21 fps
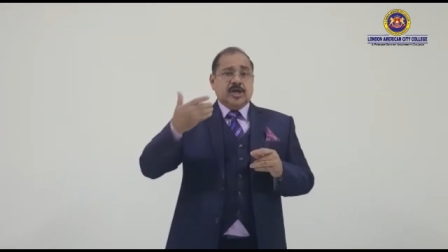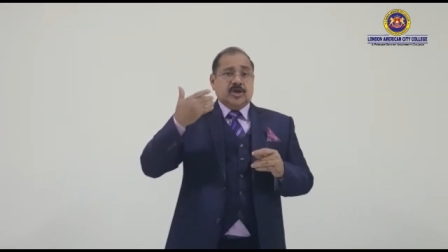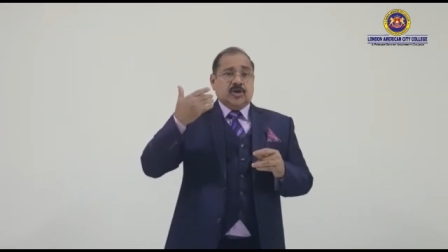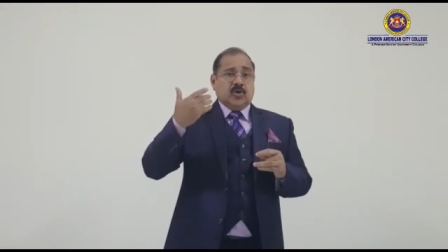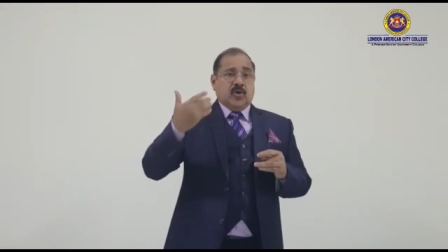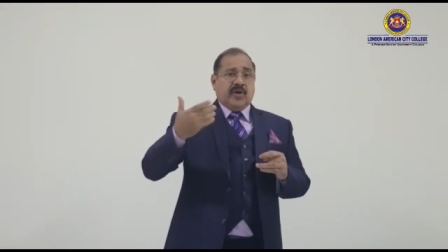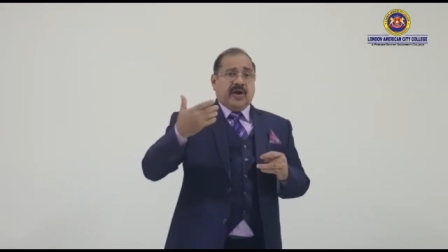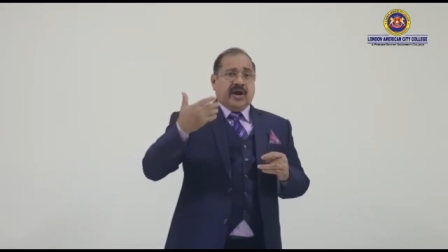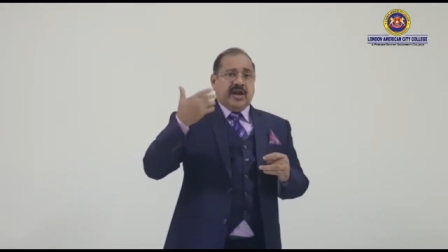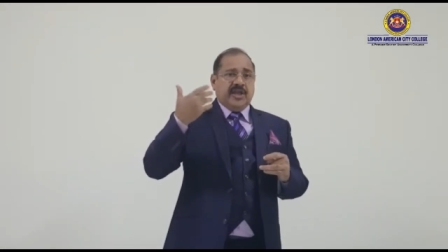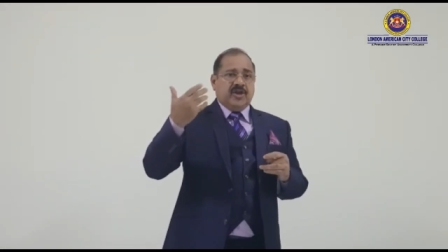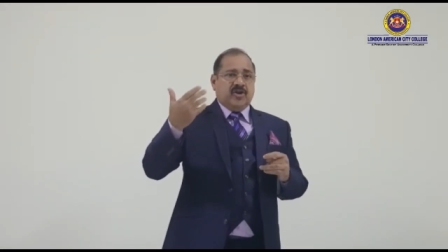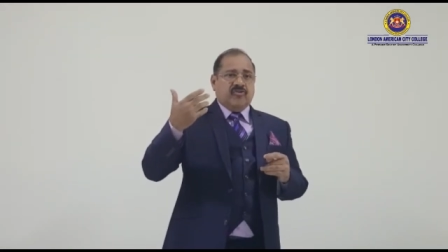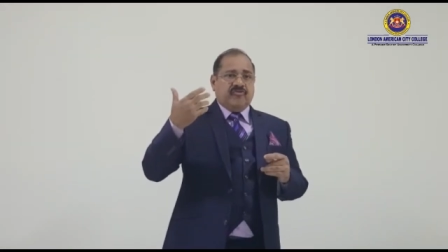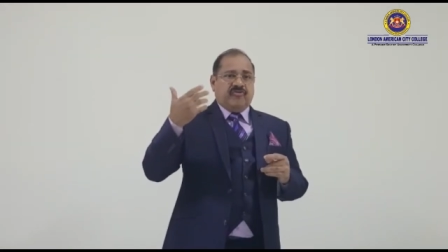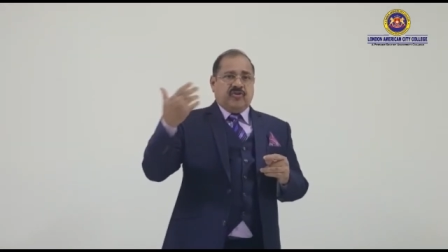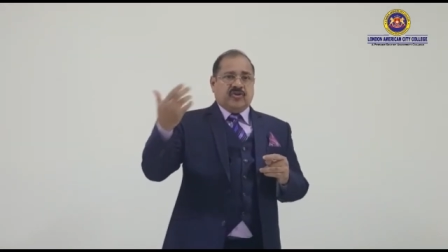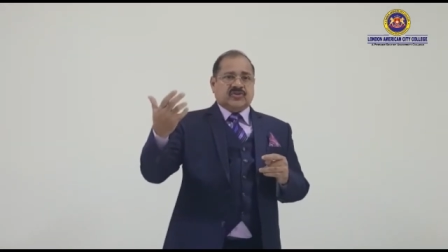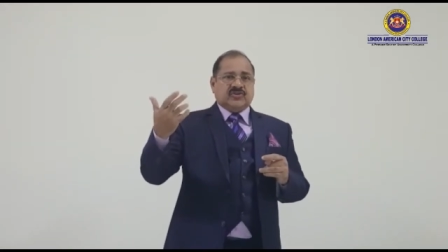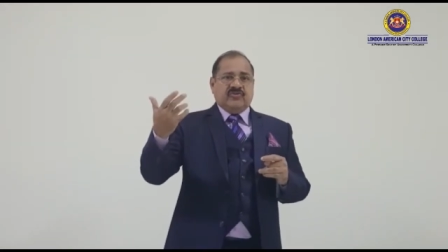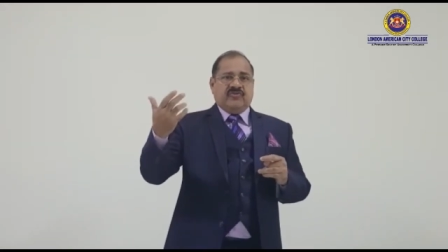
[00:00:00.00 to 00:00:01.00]
No religion or
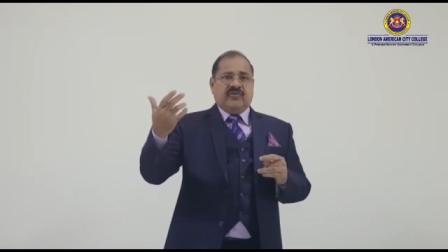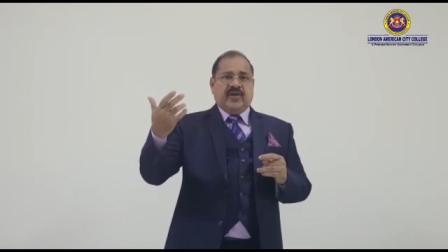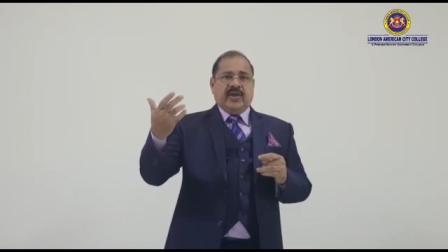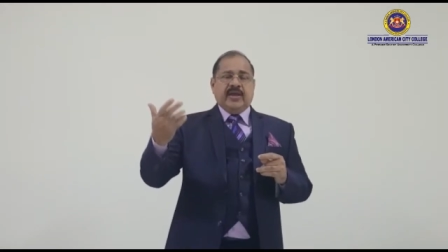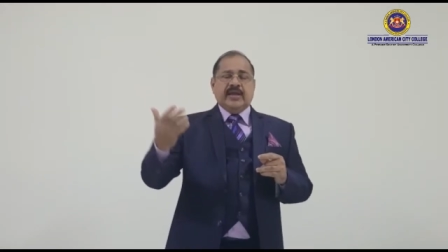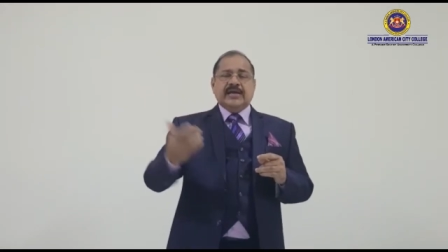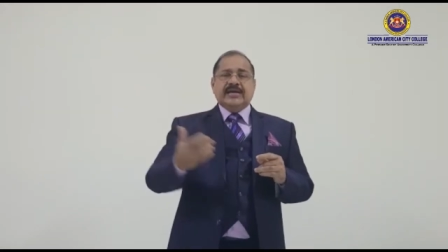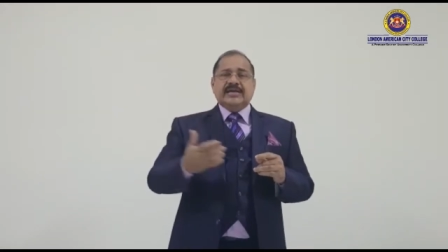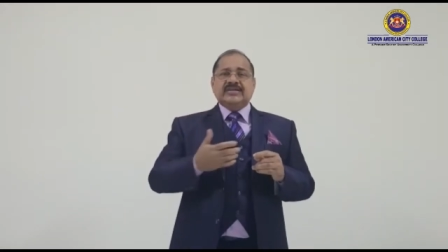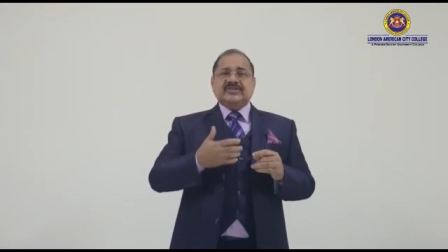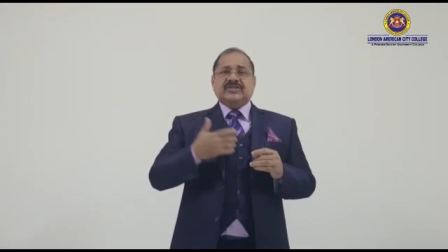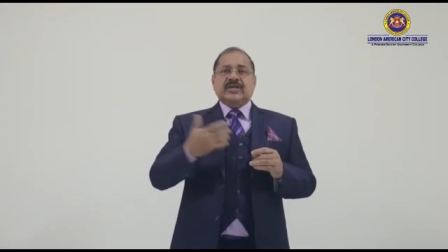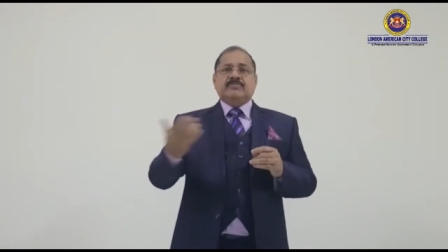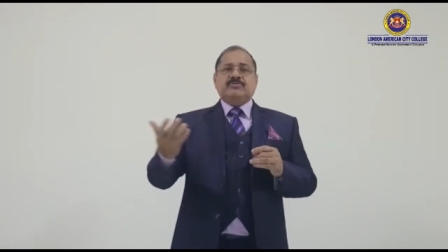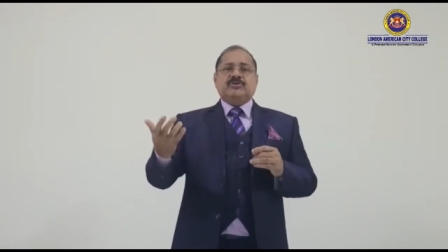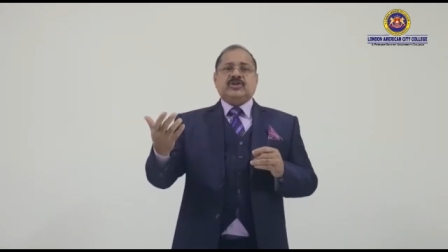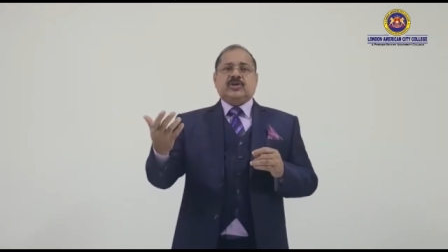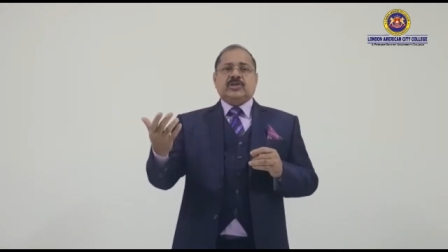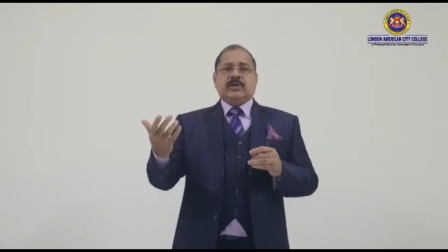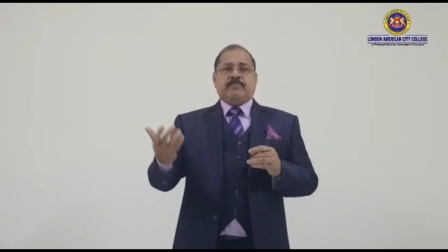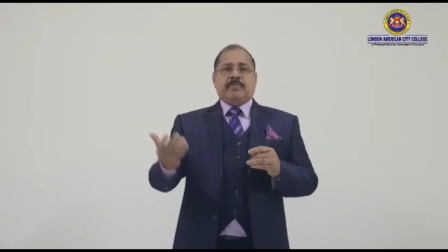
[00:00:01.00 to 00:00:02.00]
philosophy seems
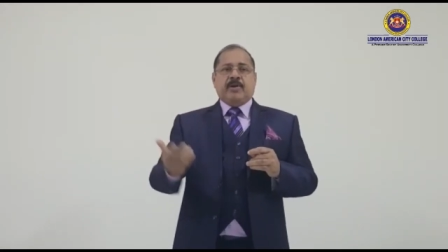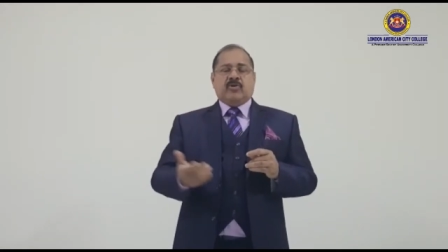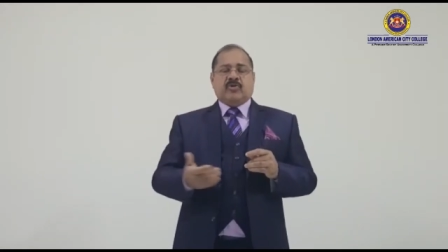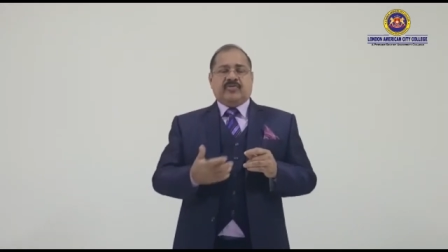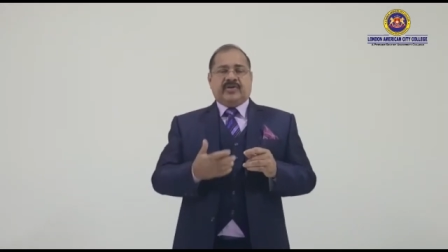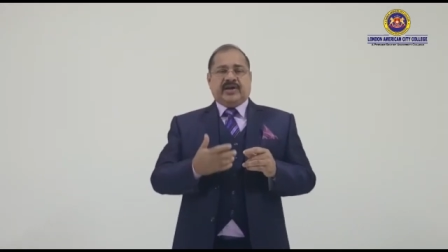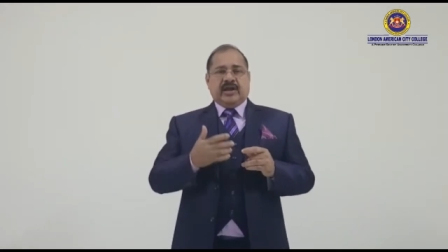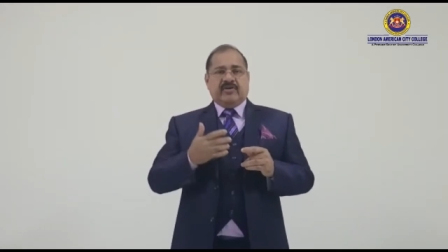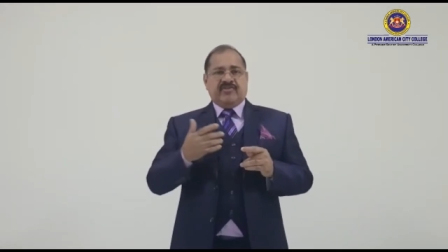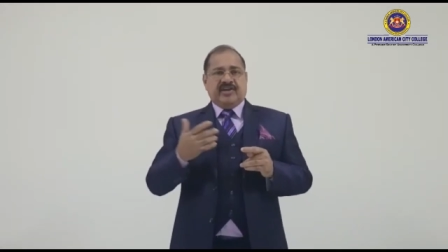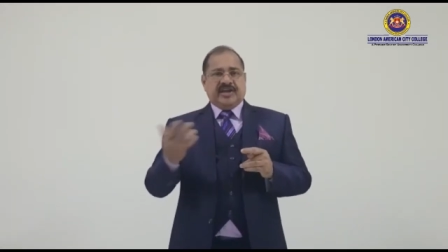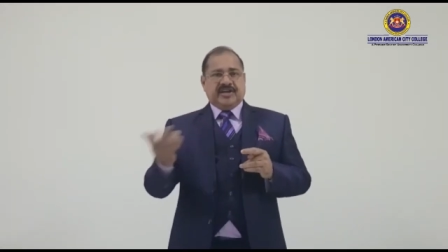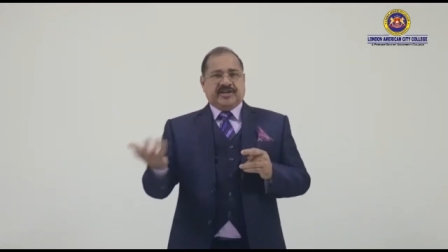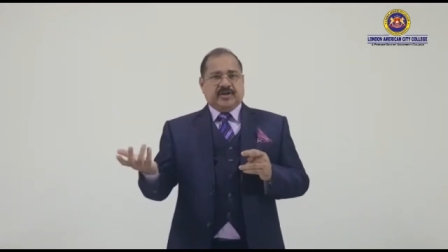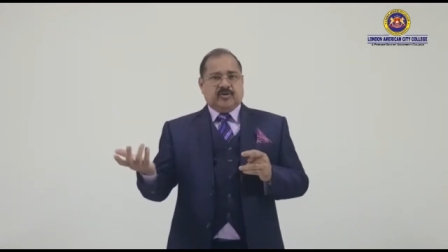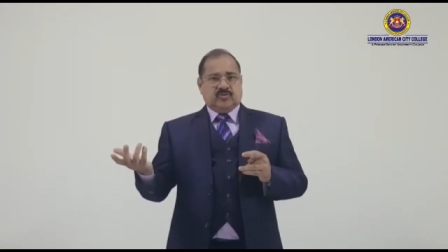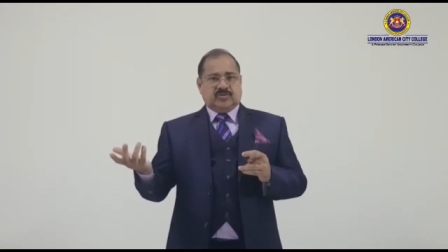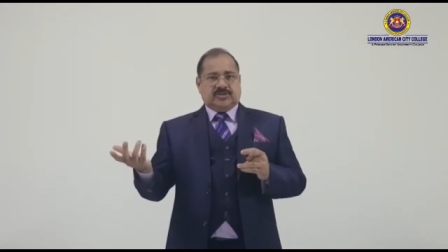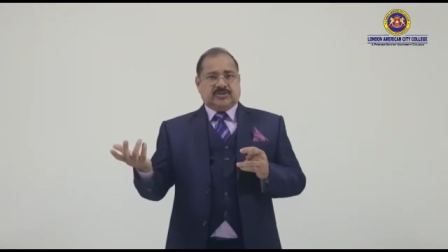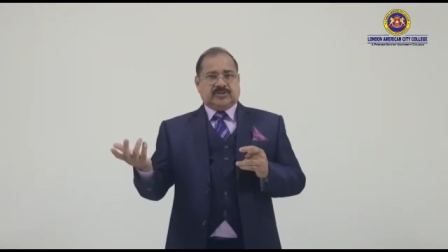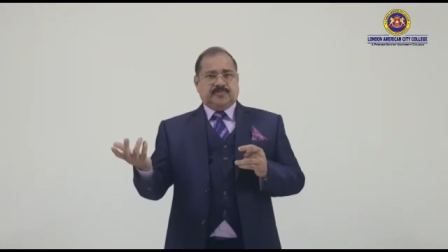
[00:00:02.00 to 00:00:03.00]
to have the power of driving it
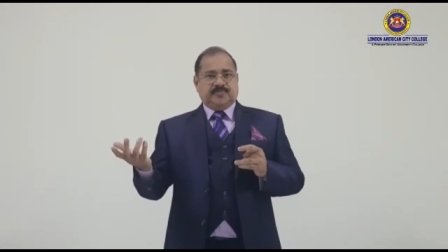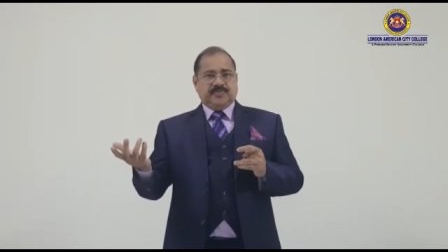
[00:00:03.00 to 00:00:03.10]
out."